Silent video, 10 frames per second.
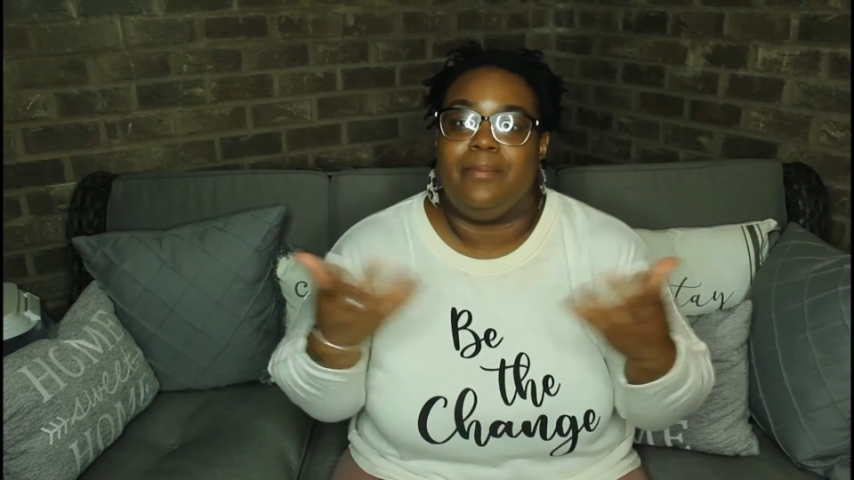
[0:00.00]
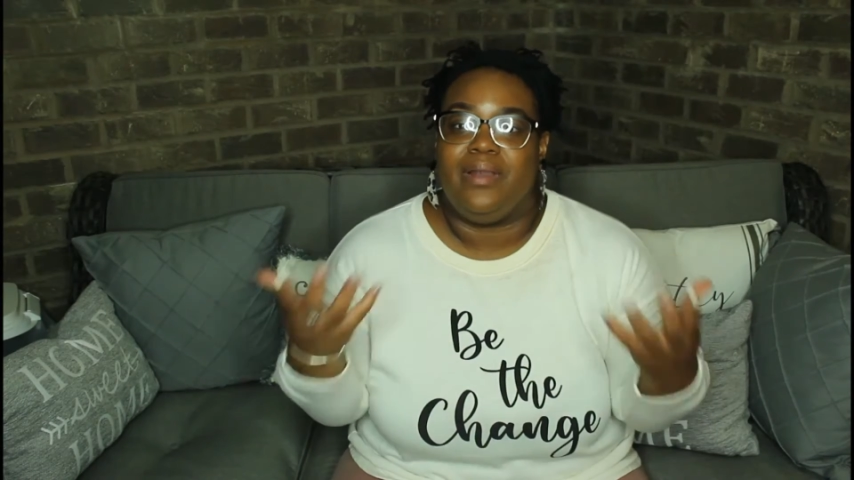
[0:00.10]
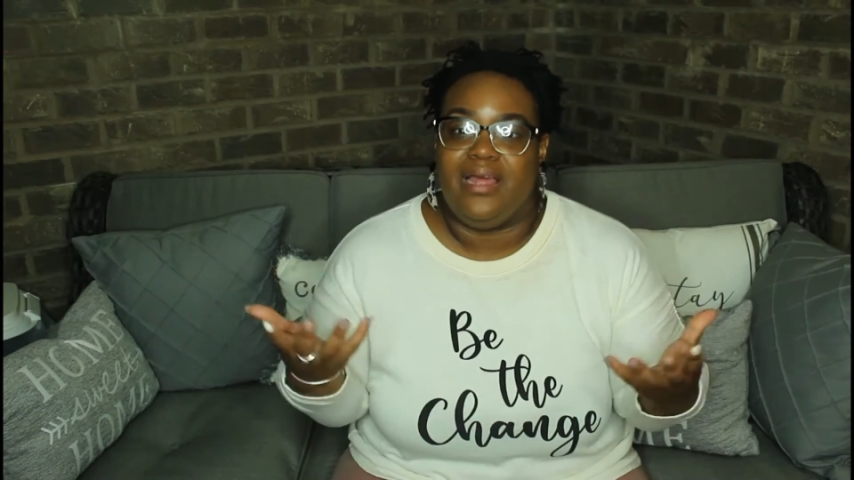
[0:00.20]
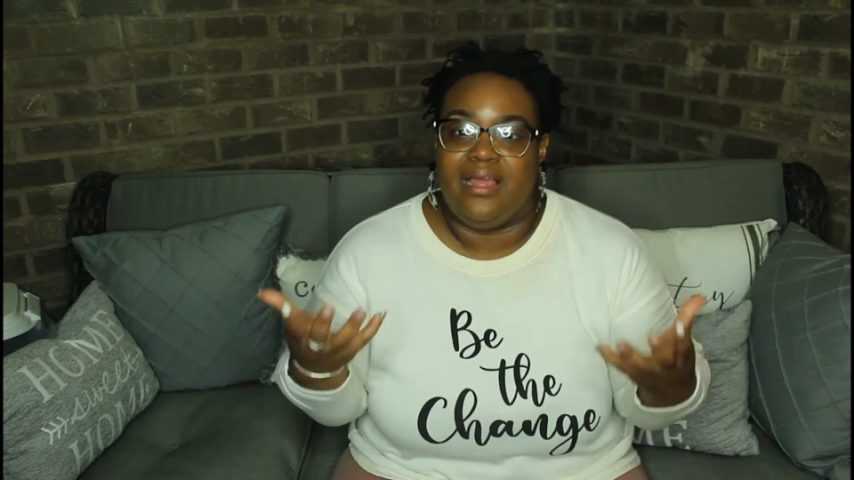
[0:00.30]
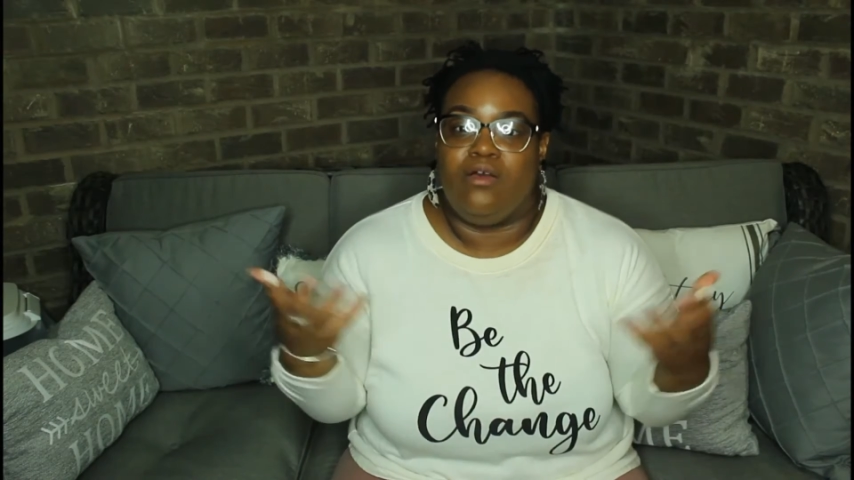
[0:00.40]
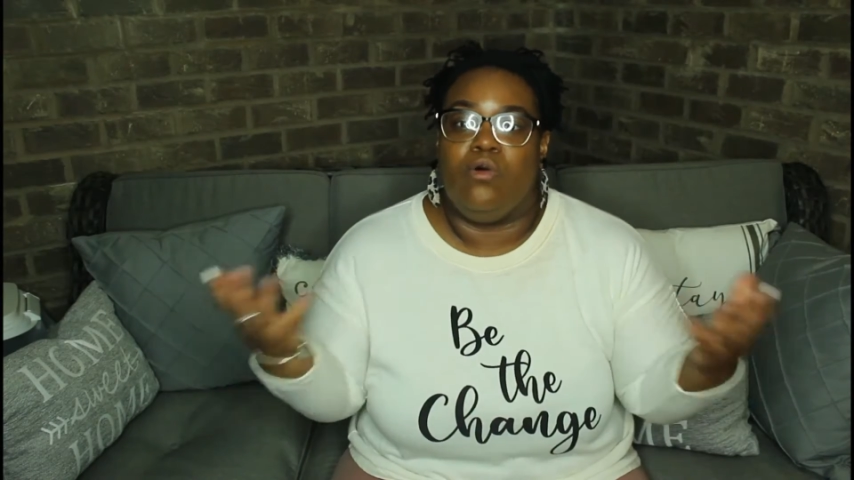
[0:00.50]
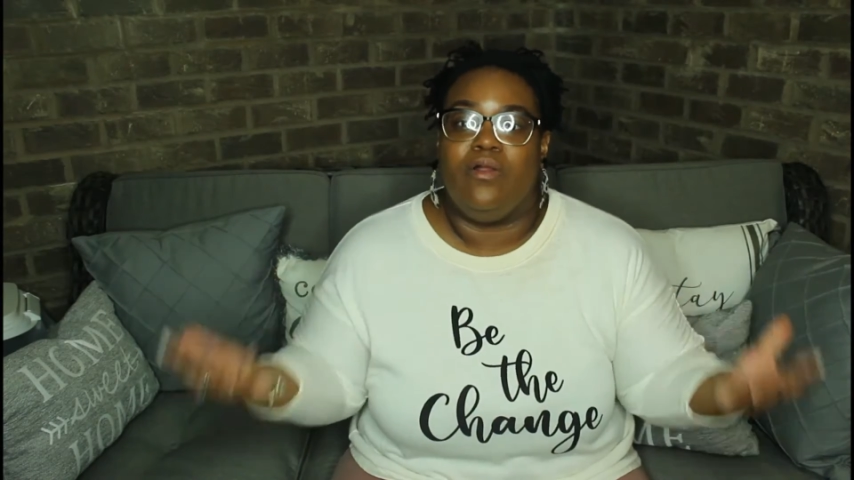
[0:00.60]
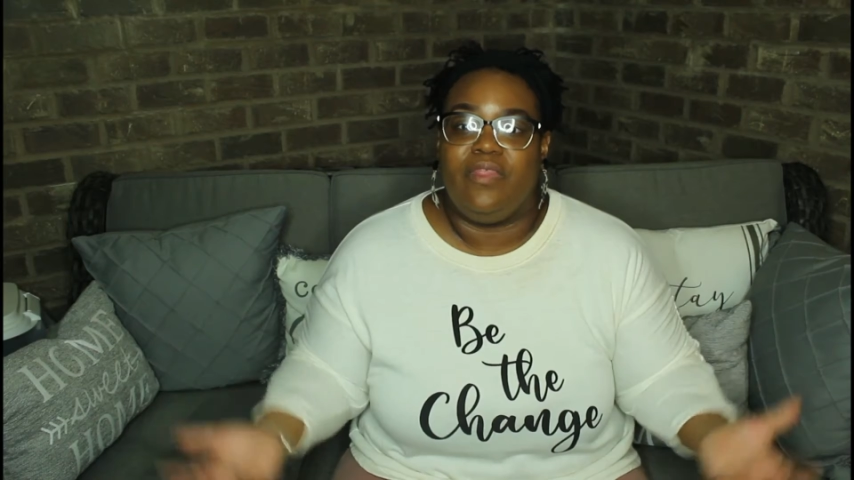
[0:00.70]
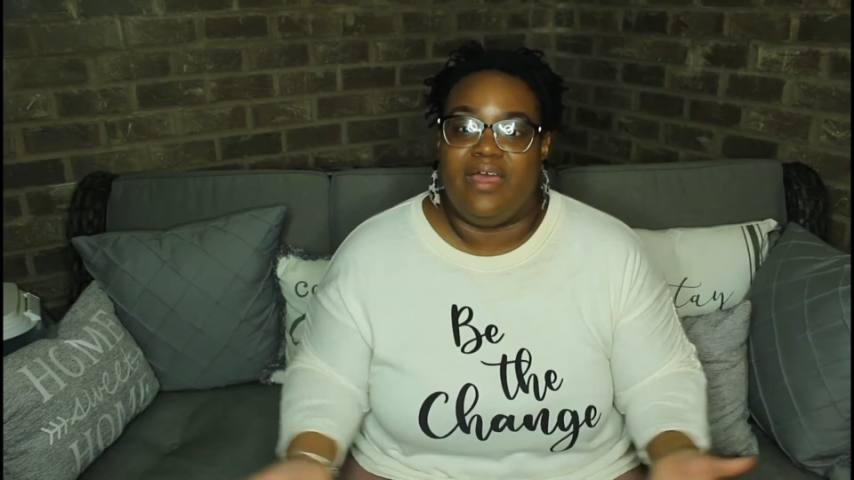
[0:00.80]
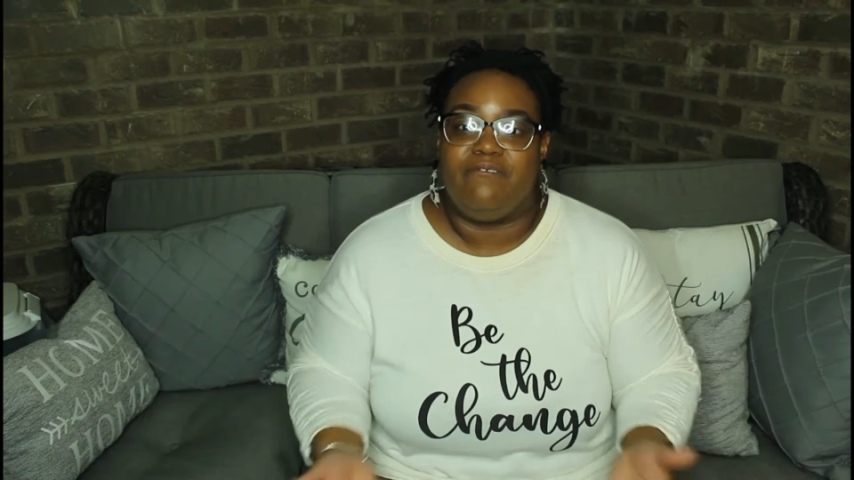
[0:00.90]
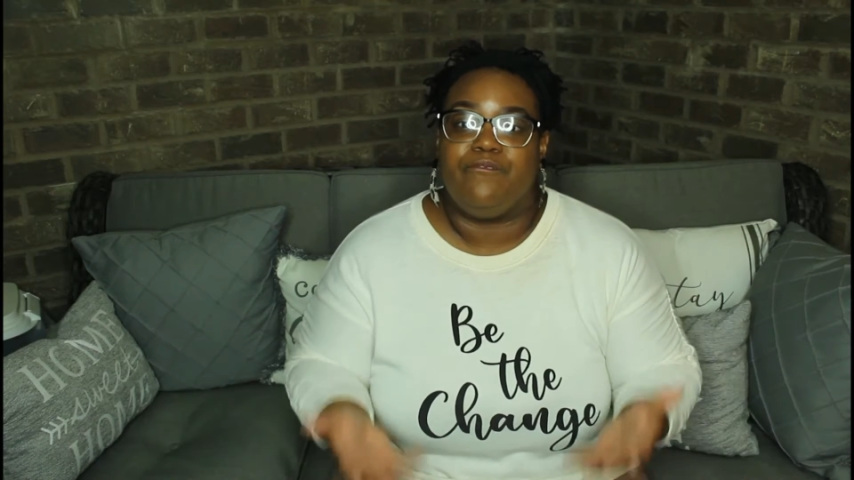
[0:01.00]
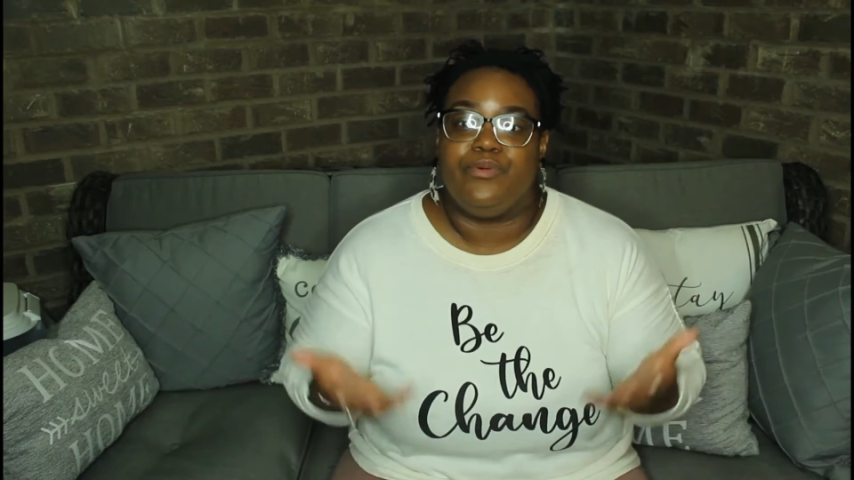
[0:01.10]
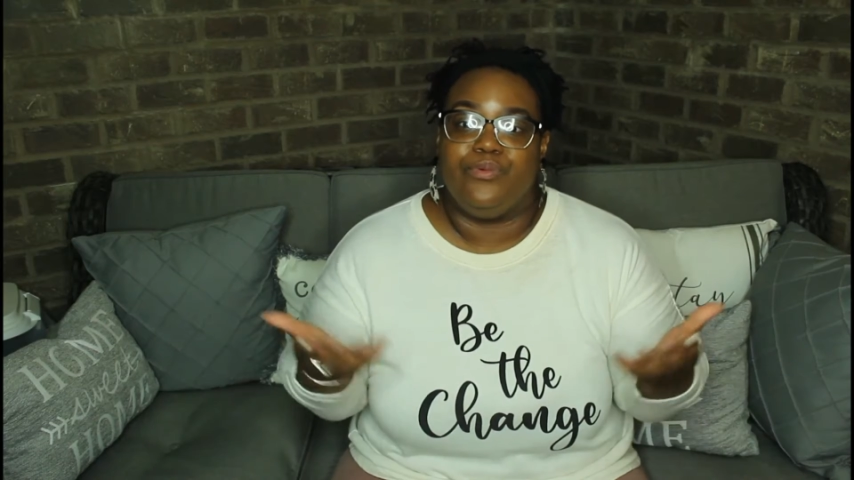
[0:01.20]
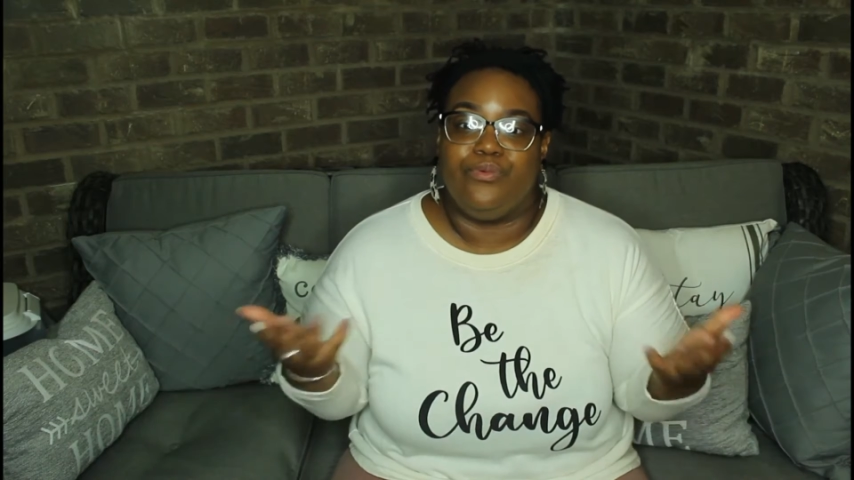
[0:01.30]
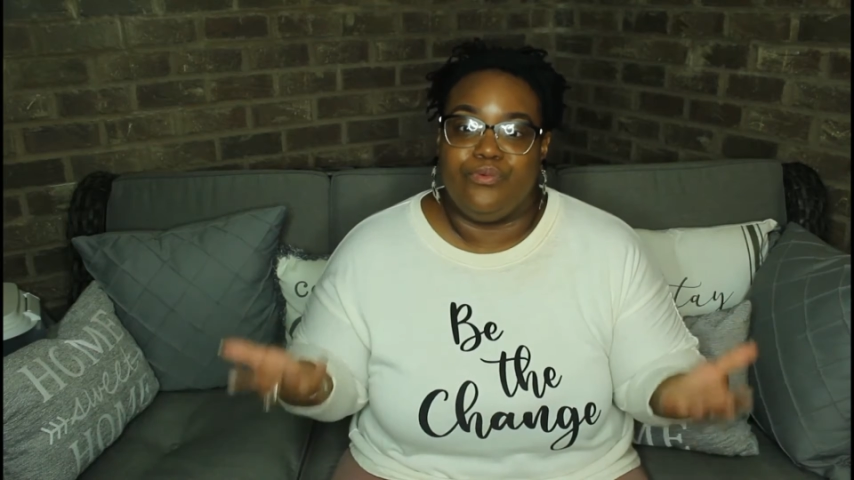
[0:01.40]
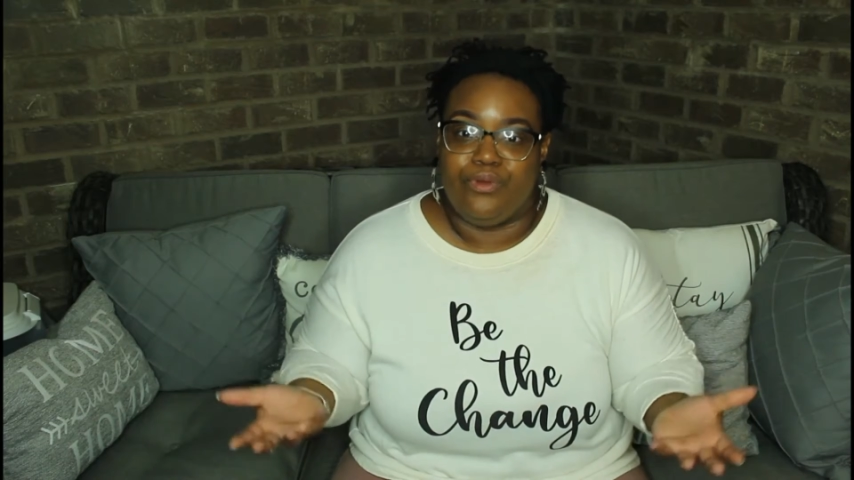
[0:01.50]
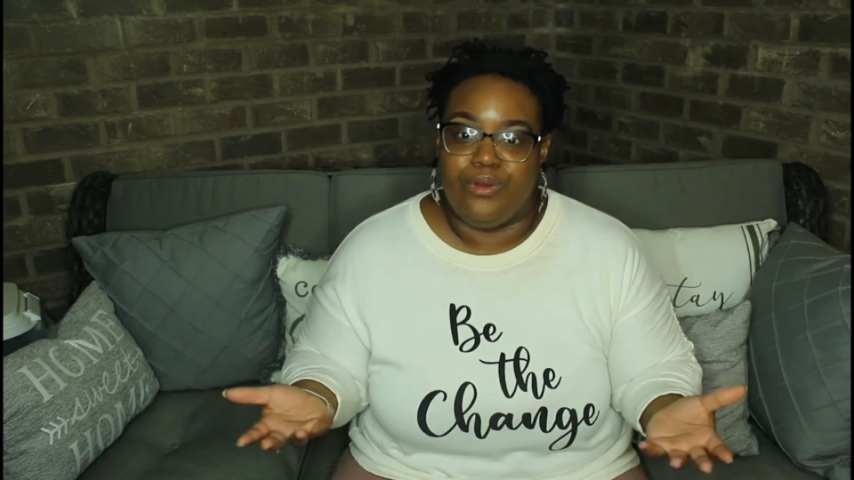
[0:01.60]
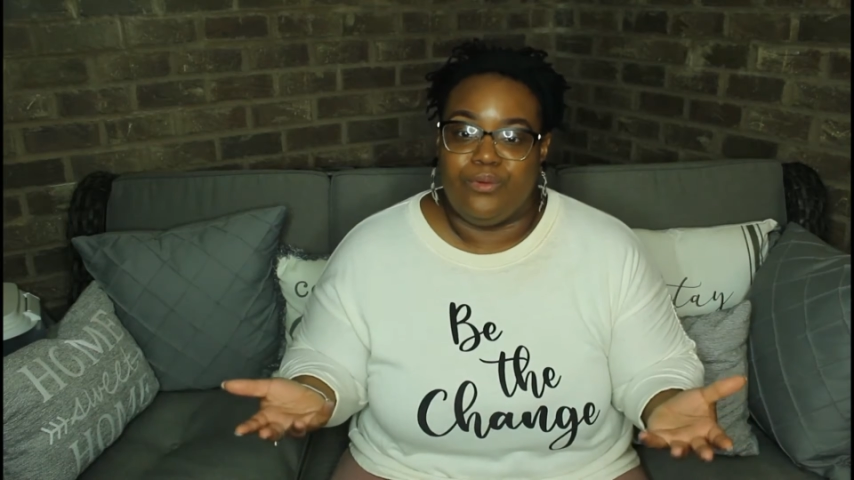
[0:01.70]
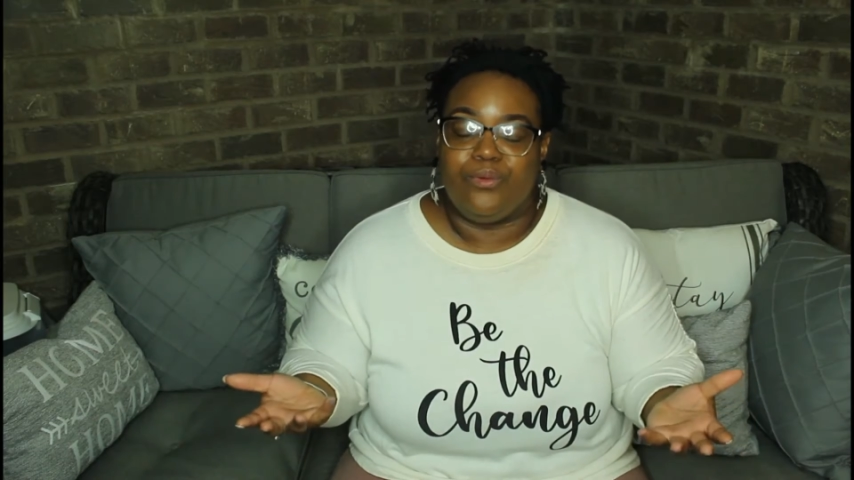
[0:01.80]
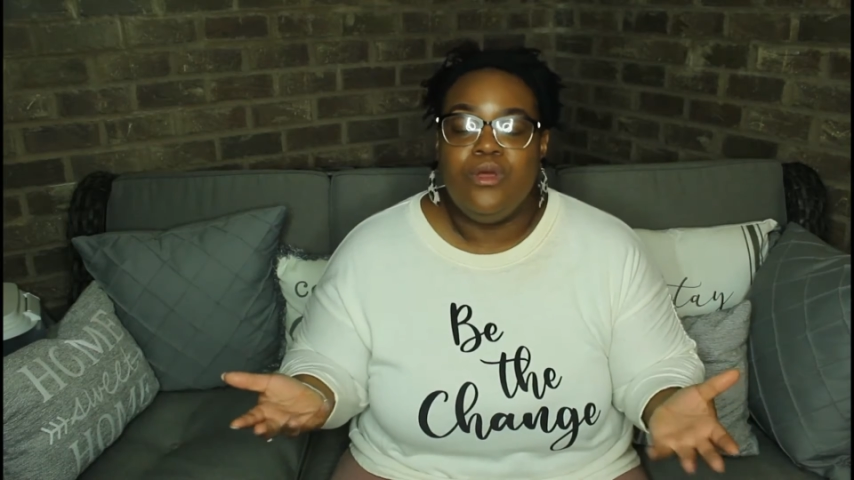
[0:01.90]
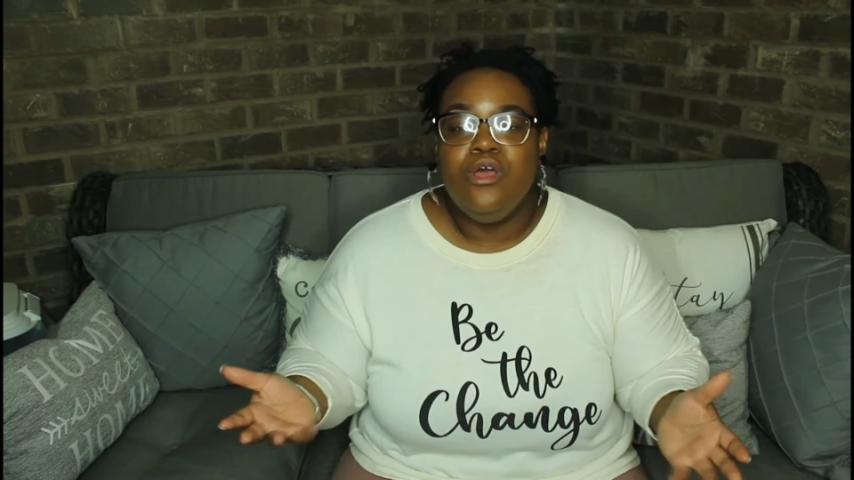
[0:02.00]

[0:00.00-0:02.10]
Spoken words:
plant or that fruit grow.